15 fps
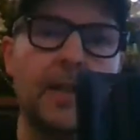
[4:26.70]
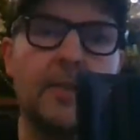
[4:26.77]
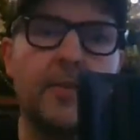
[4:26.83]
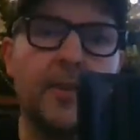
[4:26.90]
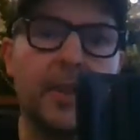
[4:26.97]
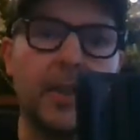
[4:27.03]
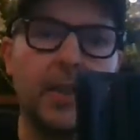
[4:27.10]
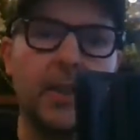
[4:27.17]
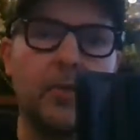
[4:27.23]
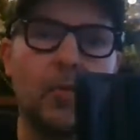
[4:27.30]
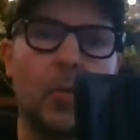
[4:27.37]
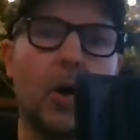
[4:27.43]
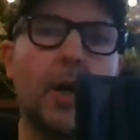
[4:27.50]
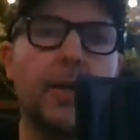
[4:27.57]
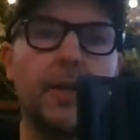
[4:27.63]

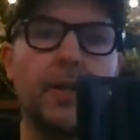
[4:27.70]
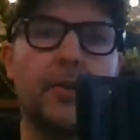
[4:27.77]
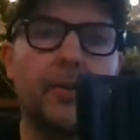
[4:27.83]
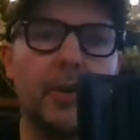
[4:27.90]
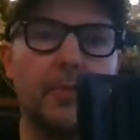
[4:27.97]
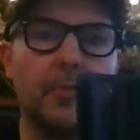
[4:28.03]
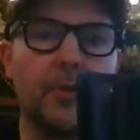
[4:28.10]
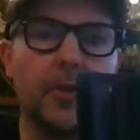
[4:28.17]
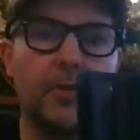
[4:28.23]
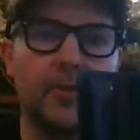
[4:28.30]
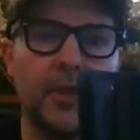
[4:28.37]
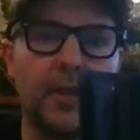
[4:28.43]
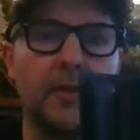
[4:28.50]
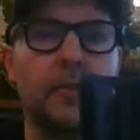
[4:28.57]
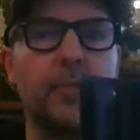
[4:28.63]
anti wider
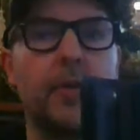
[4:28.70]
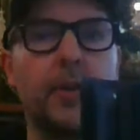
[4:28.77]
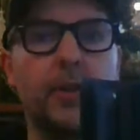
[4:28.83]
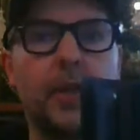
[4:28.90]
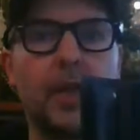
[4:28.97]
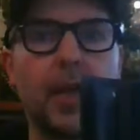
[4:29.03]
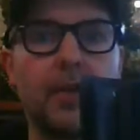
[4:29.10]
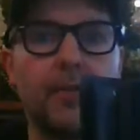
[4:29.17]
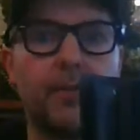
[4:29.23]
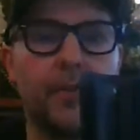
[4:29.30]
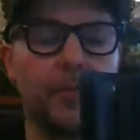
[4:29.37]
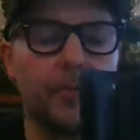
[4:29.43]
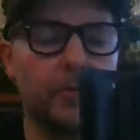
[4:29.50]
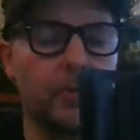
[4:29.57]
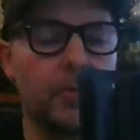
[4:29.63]
crypto sentiment you
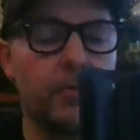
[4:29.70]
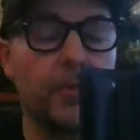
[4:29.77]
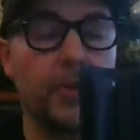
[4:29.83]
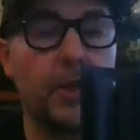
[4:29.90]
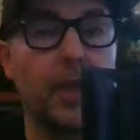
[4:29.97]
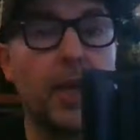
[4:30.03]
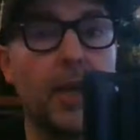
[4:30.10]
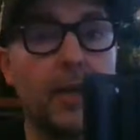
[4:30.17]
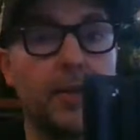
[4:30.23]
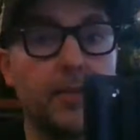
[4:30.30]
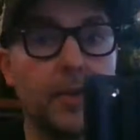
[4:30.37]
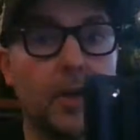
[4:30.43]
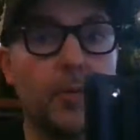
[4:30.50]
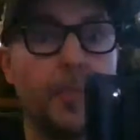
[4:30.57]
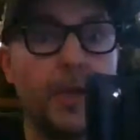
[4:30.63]
get from some of the
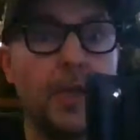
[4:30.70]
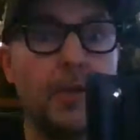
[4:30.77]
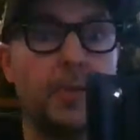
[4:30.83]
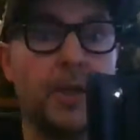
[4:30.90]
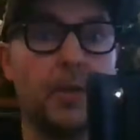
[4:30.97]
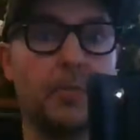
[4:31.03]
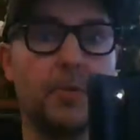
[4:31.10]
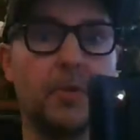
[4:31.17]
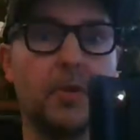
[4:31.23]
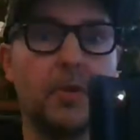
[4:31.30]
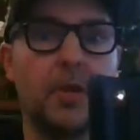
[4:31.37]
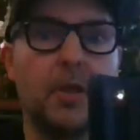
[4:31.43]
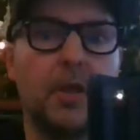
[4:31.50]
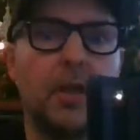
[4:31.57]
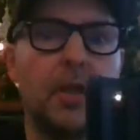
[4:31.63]
XRP
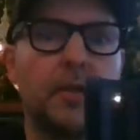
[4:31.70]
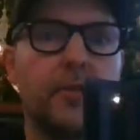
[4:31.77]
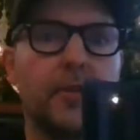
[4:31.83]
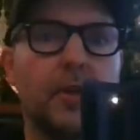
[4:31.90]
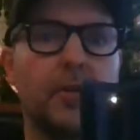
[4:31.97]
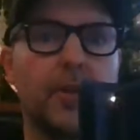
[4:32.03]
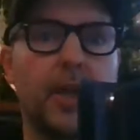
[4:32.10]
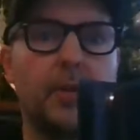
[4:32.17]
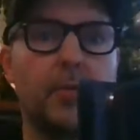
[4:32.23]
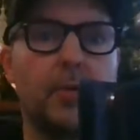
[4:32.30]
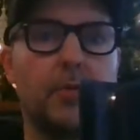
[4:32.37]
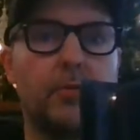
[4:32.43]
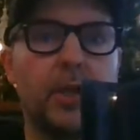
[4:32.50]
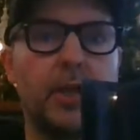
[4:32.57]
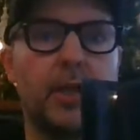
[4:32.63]
people. So they
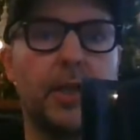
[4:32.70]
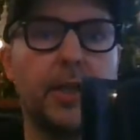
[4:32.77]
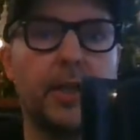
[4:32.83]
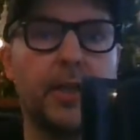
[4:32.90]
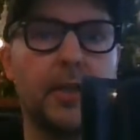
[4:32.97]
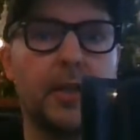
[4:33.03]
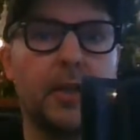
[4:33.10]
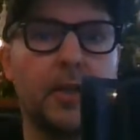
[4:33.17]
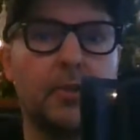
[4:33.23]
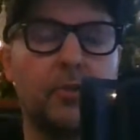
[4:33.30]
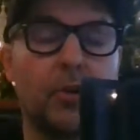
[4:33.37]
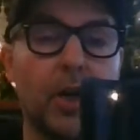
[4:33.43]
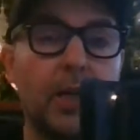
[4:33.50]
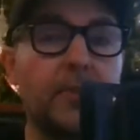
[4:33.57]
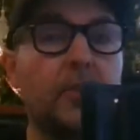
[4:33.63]
will really uh,
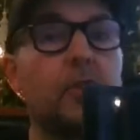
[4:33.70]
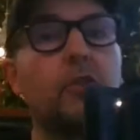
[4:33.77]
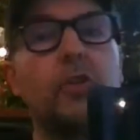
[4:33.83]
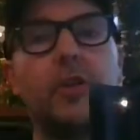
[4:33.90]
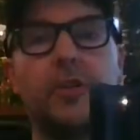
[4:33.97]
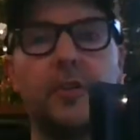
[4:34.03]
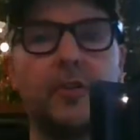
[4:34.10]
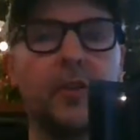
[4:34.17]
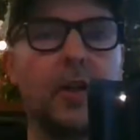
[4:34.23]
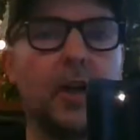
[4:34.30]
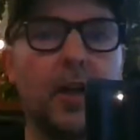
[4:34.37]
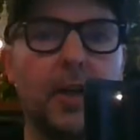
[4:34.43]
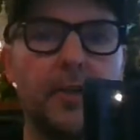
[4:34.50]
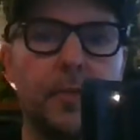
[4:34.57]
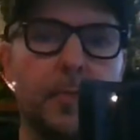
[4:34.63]
try to
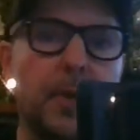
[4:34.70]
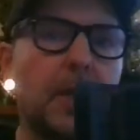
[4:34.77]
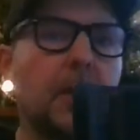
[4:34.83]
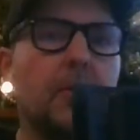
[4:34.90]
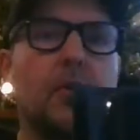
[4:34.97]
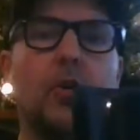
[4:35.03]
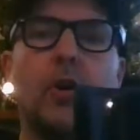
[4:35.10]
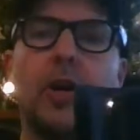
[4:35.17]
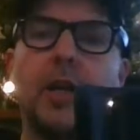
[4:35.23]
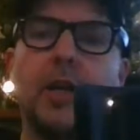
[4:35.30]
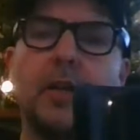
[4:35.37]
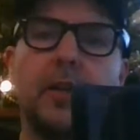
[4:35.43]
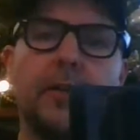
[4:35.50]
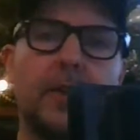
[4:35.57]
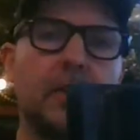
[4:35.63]
criticize
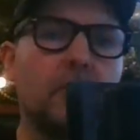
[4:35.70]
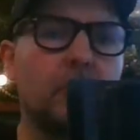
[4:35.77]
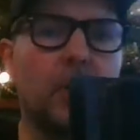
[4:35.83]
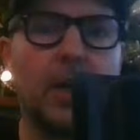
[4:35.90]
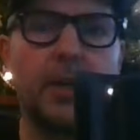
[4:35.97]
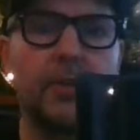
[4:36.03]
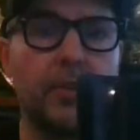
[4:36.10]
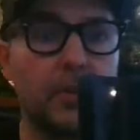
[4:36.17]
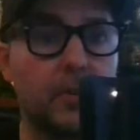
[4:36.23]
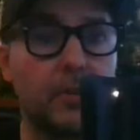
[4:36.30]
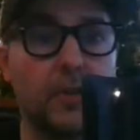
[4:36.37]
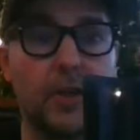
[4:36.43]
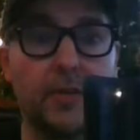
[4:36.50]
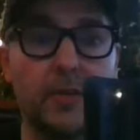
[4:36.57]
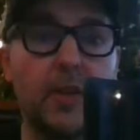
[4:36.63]
Bitcoin and they'll try and
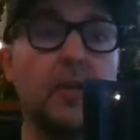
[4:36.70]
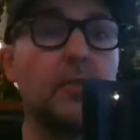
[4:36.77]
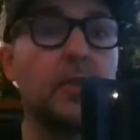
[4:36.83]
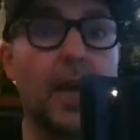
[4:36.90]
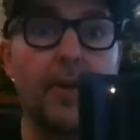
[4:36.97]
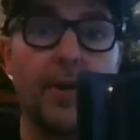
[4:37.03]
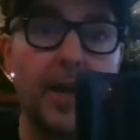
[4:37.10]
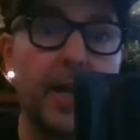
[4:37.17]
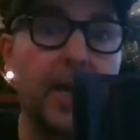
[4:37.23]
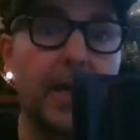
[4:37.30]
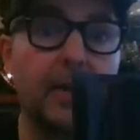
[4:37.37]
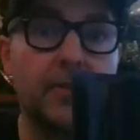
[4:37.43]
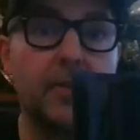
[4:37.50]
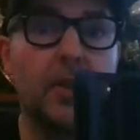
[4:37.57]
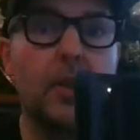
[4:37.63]
criticize no doubt
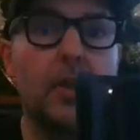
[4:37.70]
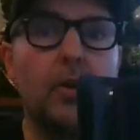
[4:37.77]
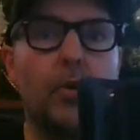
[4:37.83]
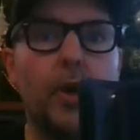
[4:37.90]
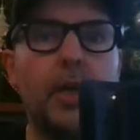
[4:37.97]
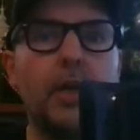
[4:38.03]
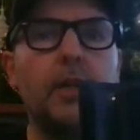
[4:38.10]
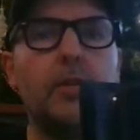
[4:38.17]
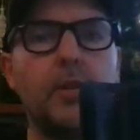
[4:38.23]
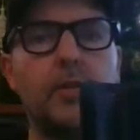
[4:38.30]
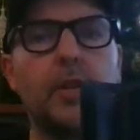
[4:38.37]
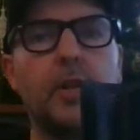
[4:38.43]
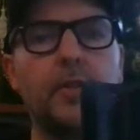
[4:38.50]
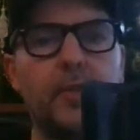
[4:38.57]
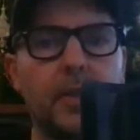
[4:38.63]
Hex or
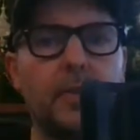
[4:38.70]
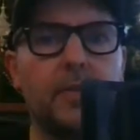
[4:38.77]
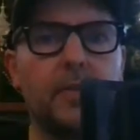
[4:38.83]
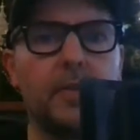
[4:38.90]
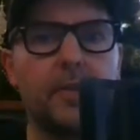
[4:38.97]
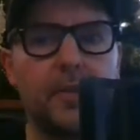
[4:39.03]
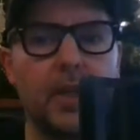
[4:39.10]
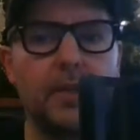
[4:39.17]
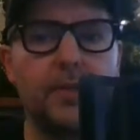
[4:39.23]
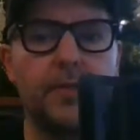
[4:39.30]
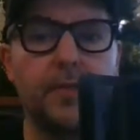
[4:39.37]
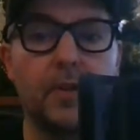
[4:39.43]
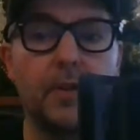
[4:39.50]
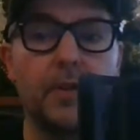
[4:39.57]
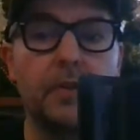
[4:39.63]
anything they think
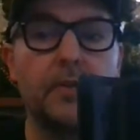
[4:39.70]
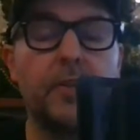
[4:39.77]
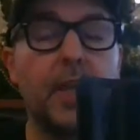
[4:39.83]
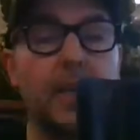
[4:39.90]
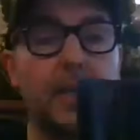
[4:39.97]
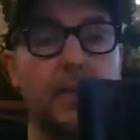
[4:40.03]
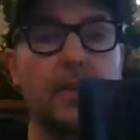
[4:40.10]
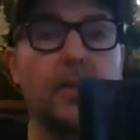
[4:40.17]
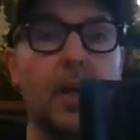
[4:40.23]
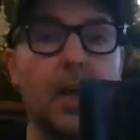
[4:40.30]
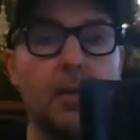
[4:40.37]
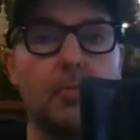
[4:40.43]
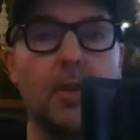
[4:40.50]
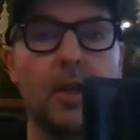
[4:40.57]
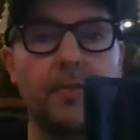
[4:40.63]
successful and taking the
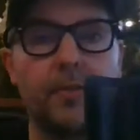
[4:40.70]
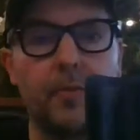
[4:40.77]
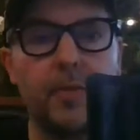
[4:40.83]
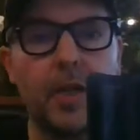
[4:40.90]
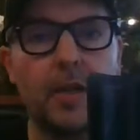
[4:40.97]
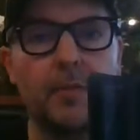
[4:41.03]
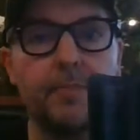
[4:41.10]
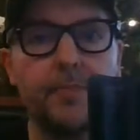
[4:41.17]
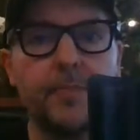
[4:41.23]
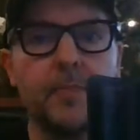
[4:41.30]
limelight from them.